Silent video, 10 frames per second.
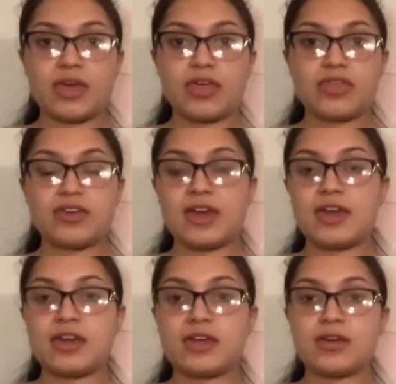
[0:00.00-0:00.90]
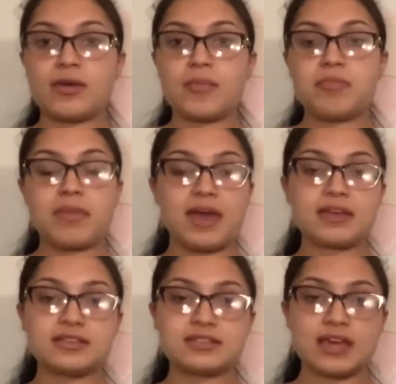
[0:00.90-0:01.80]
They
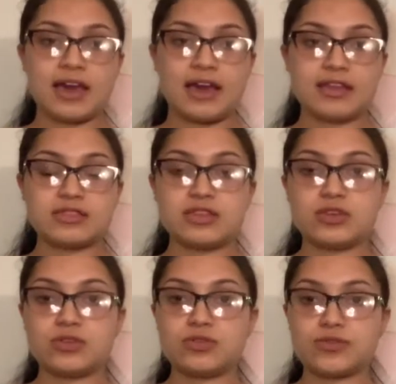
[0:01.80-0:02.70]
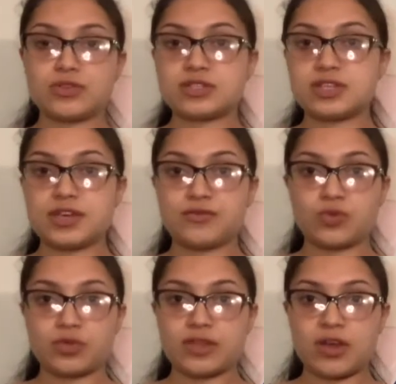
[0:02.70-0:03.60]
met at the University of
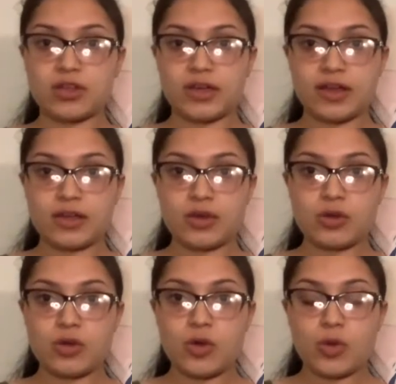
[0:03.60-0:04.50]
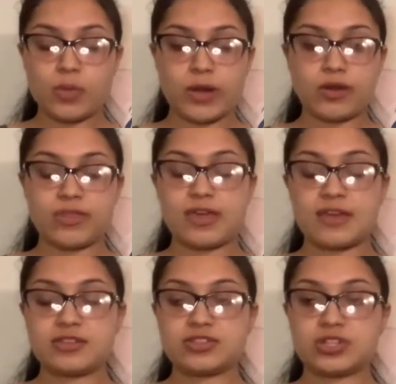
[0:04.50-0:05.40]
North Carolina, where they
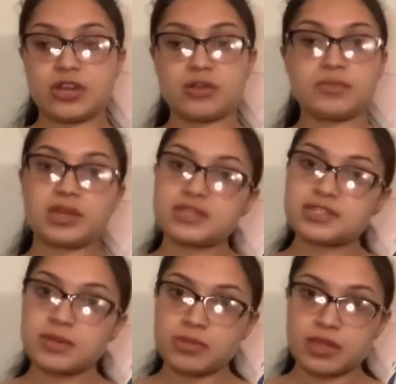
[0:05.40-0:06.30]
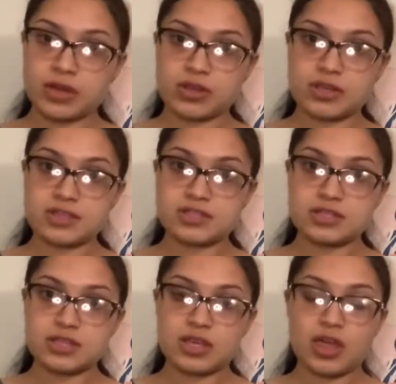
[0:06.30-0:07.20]
shared many similarities,
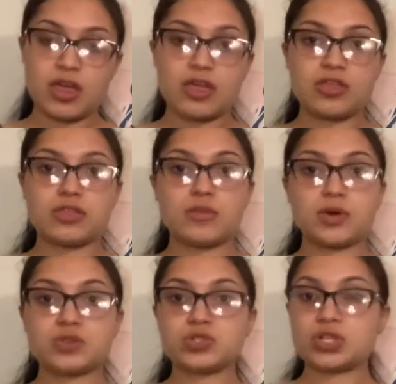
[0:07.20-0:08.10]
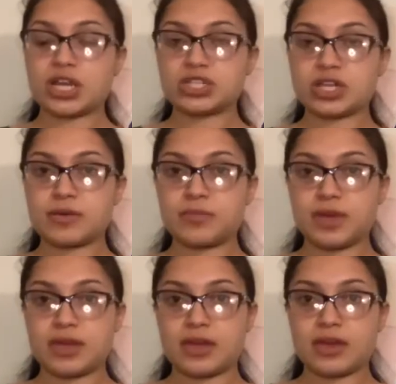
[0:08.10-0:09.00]
the most tragic
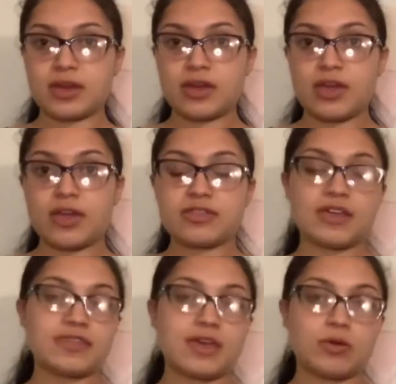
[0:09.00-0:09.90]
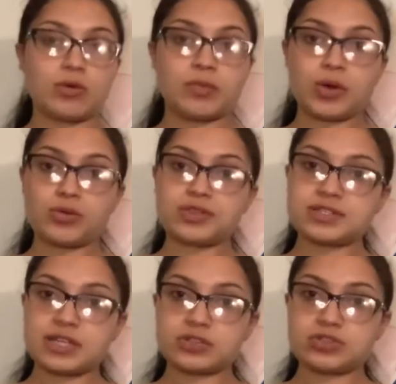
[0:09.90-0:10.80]
being that they were both
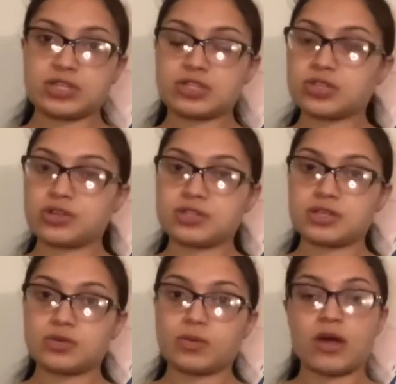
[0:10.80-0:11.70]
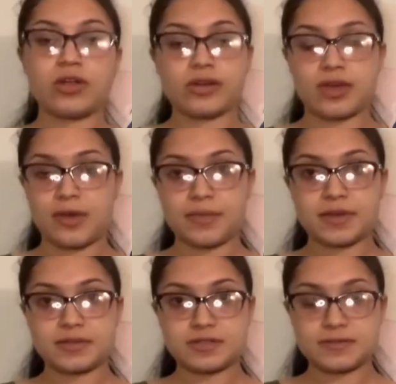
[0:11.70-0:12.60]
sexually assaulted while on
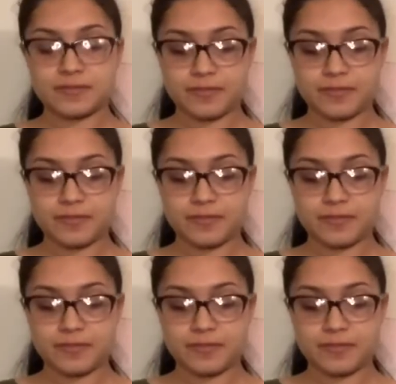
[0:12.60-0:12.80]
campus.